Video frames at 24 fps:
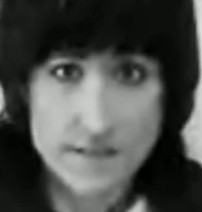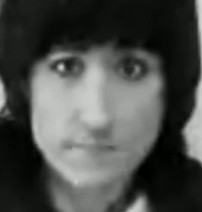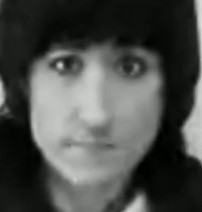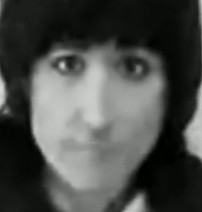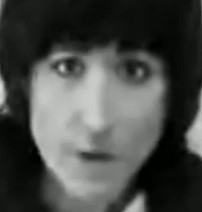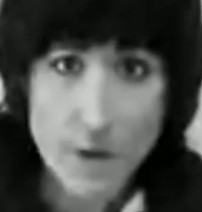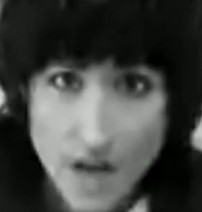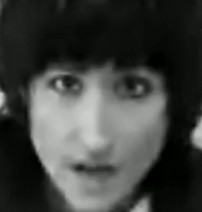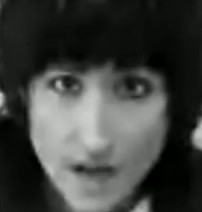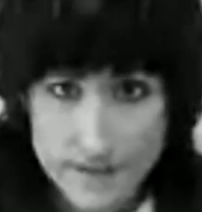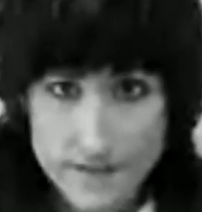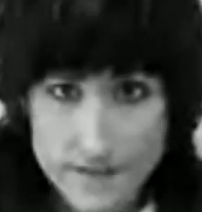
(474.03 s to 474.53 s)

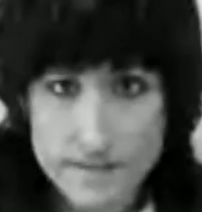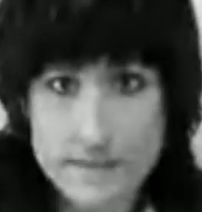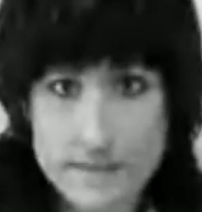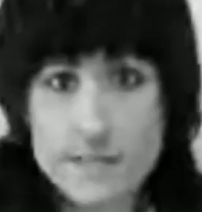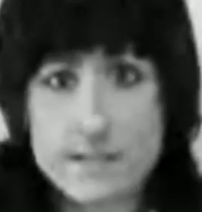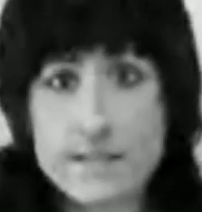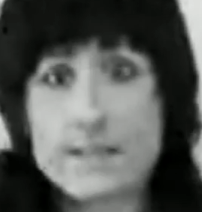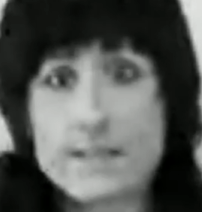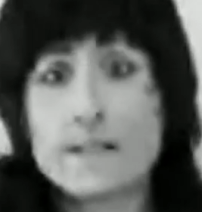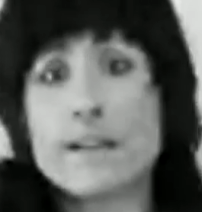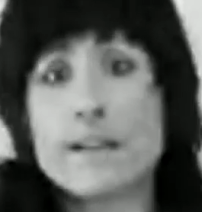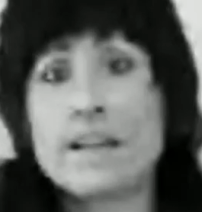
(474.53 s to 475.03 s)
But
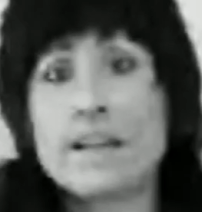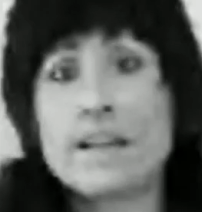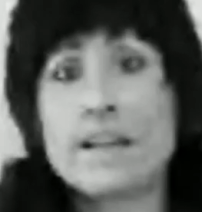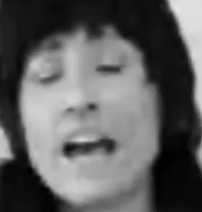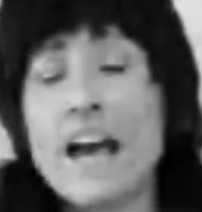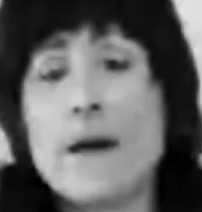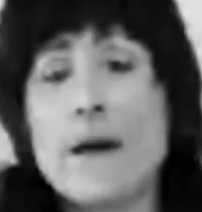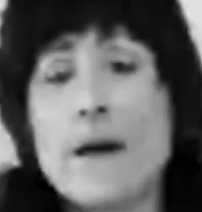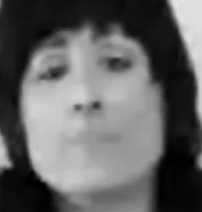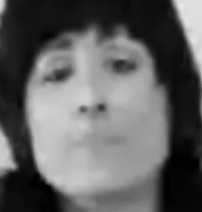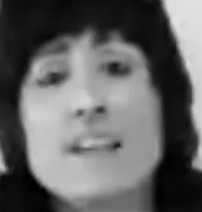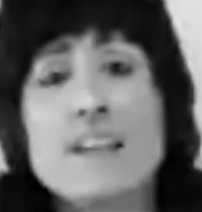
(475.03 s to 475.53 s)

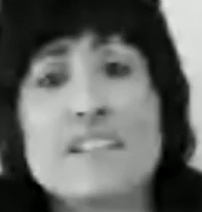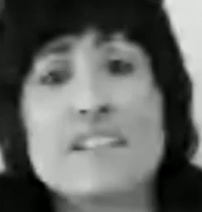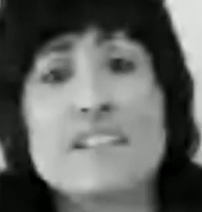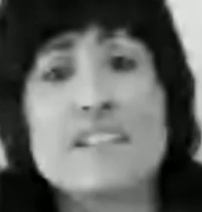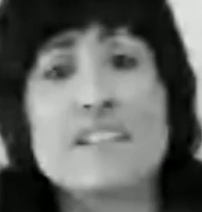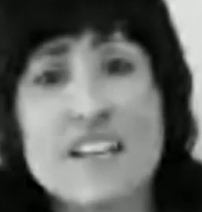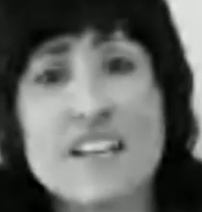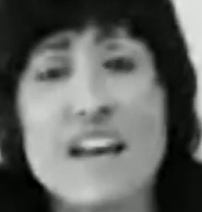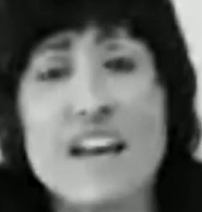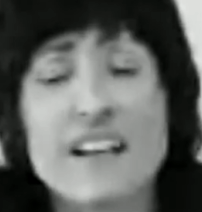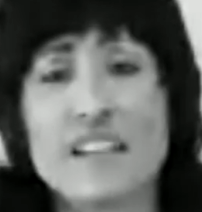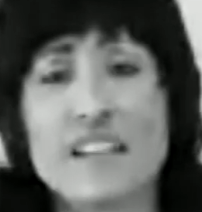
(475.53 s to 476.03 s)
that being
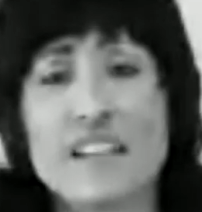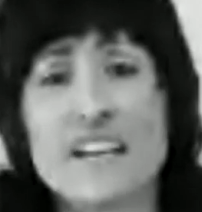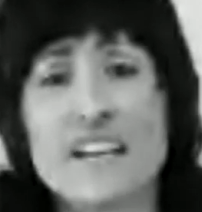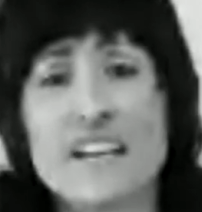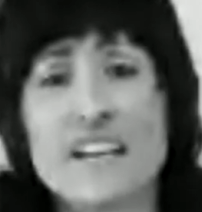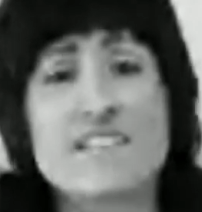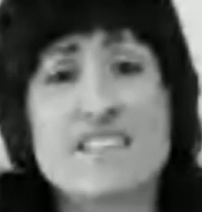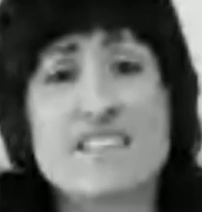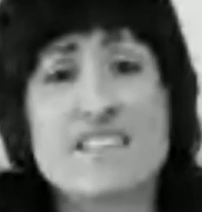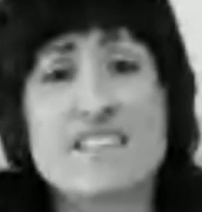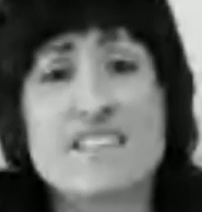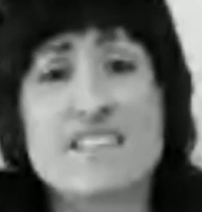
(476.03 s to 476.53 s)
said,
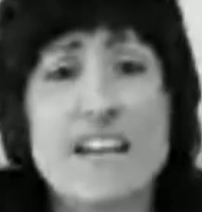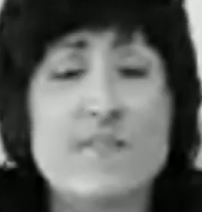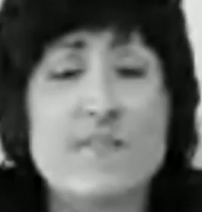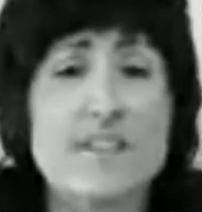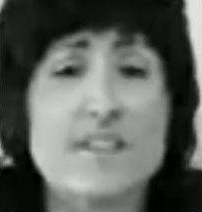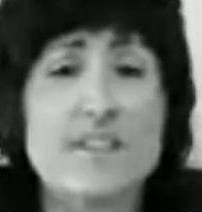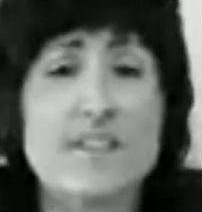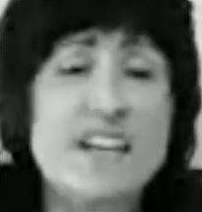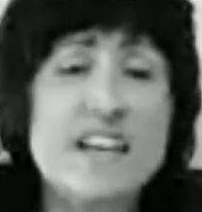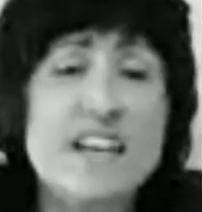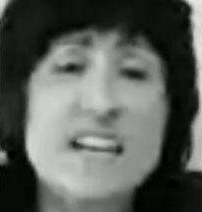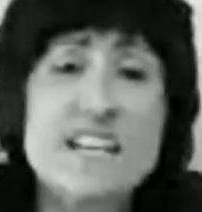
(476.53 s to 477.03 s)
Alexis
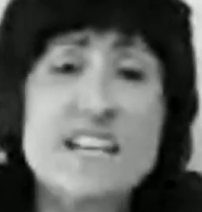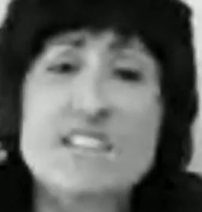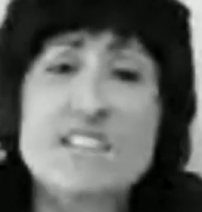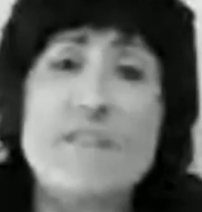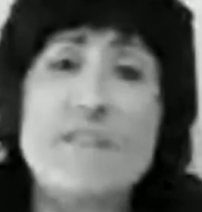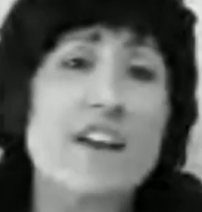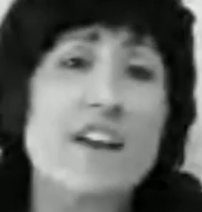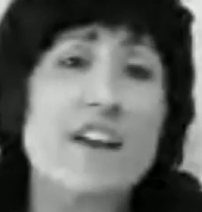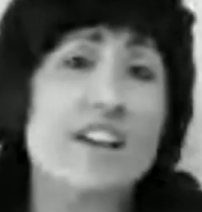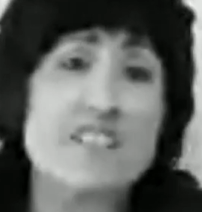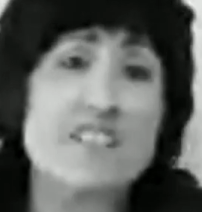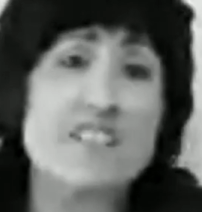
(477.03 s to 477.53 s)
Davis is
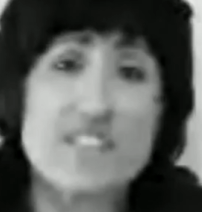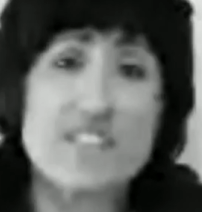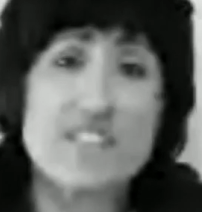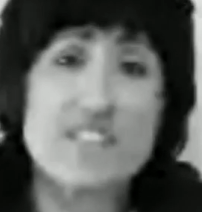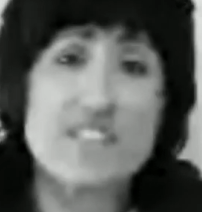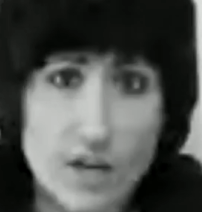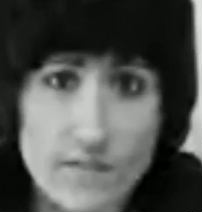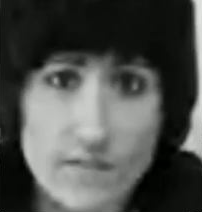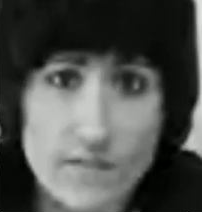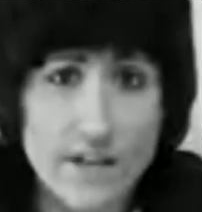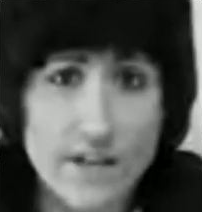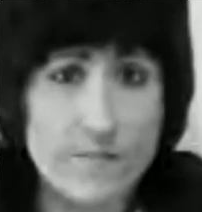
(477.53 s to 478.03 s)
very
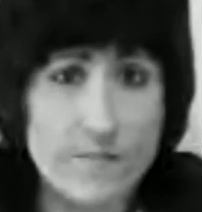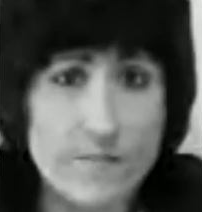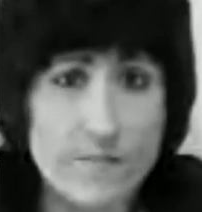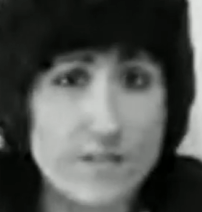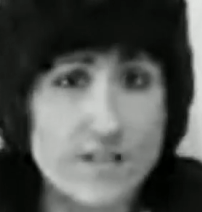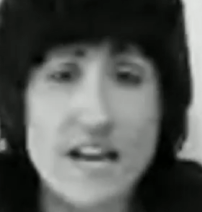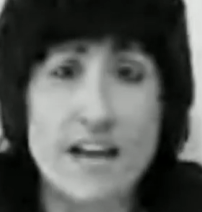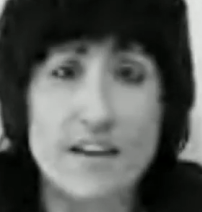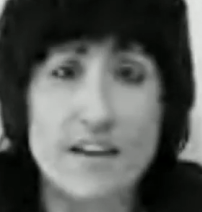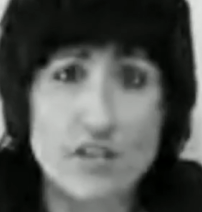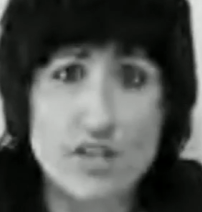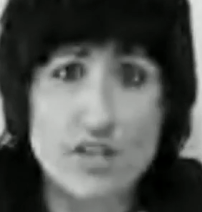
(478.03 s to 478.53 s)
deserving of a
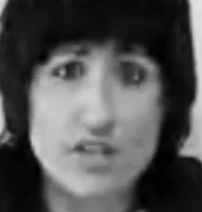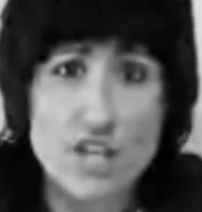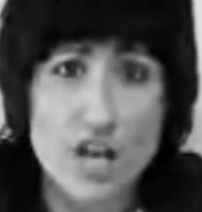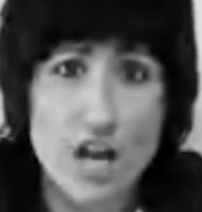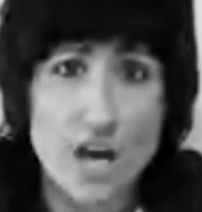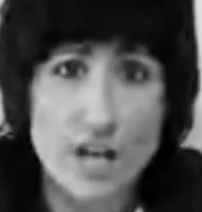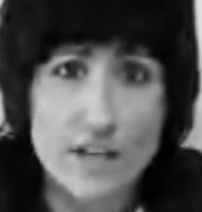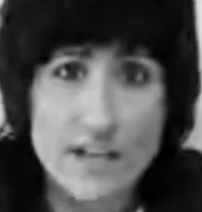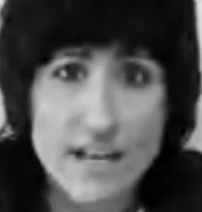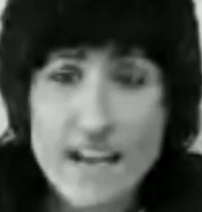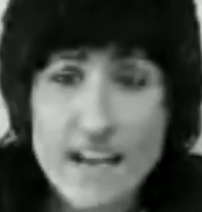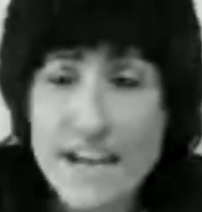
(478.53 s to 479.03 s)
title
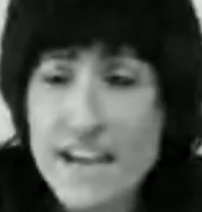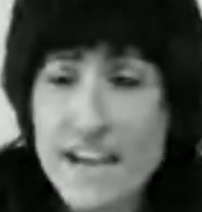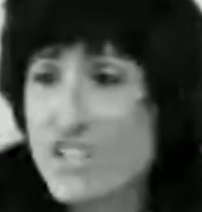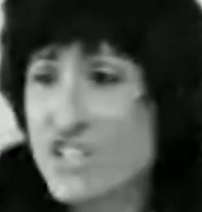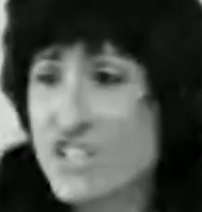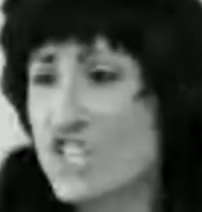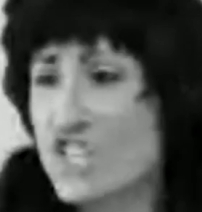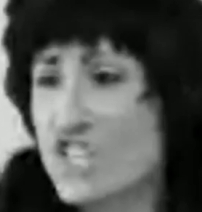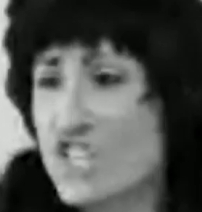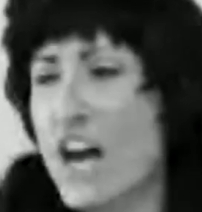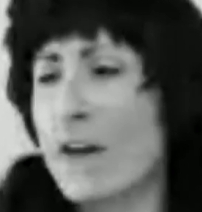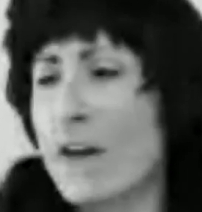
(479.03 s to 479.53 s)
shot,
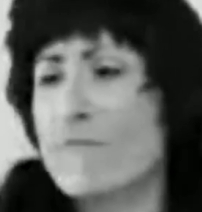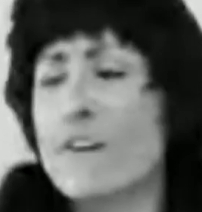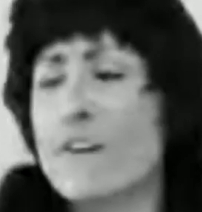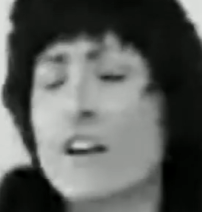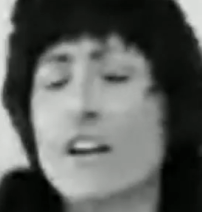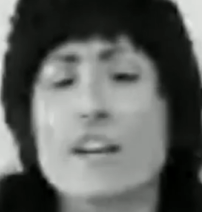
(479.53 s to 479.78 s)
and she's not